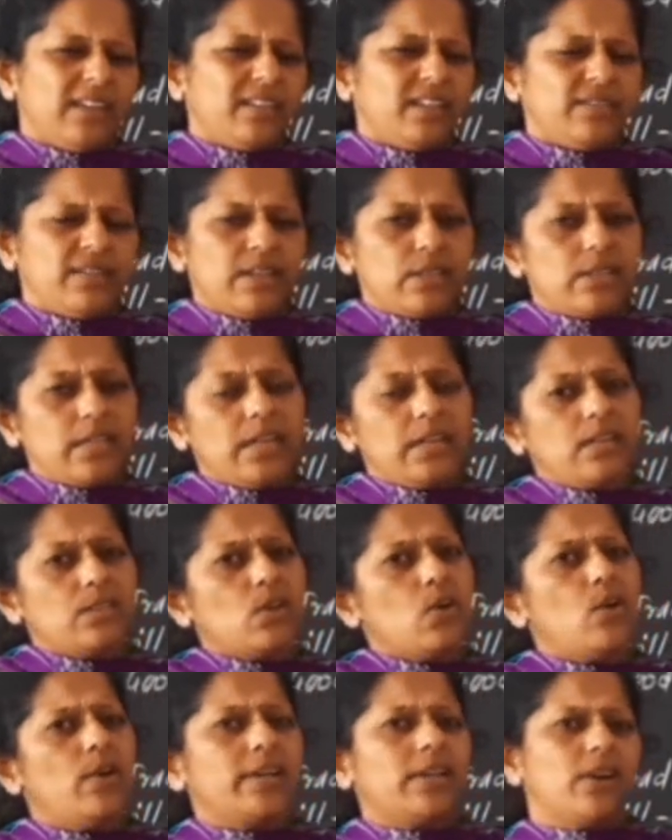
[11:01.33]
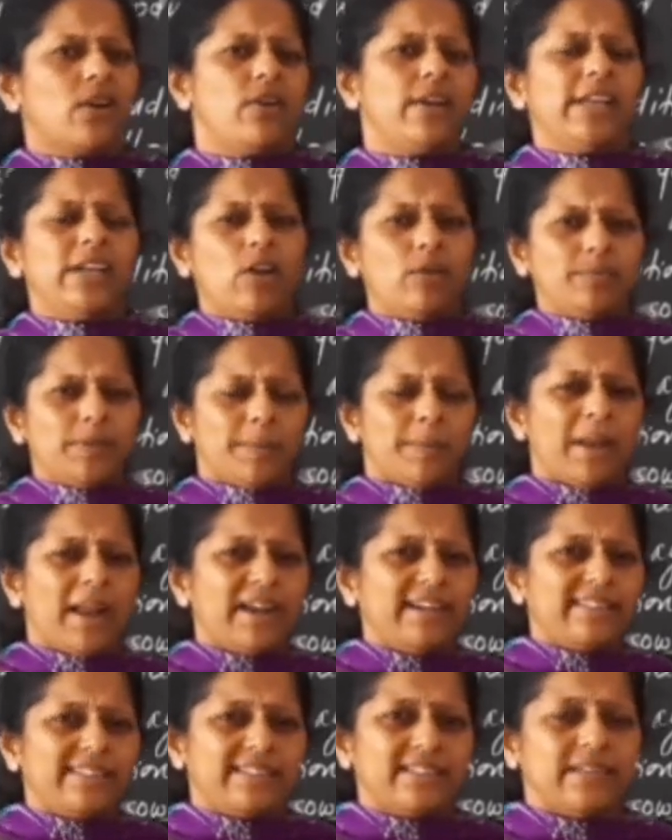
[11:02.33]
otherwise there is overcrowding of the
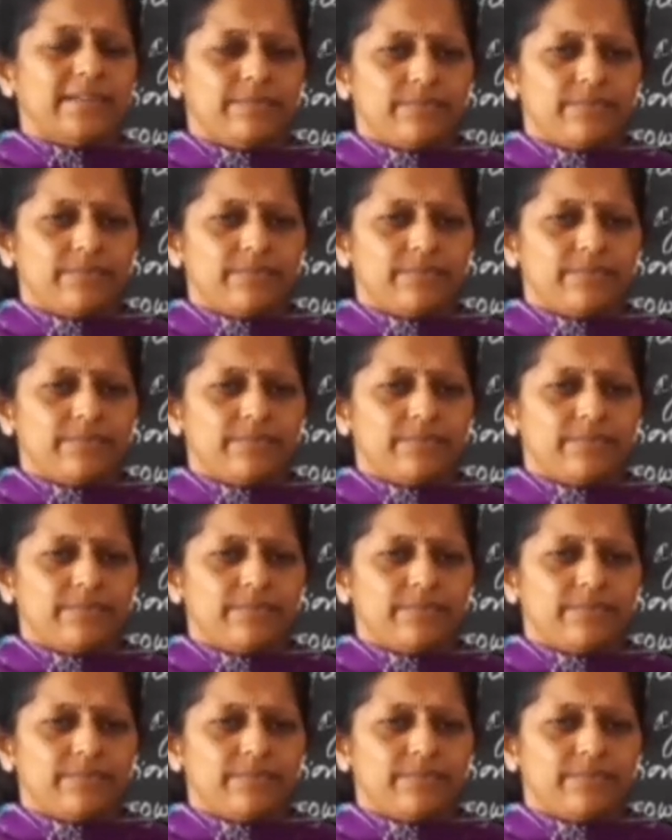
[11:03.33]
plants.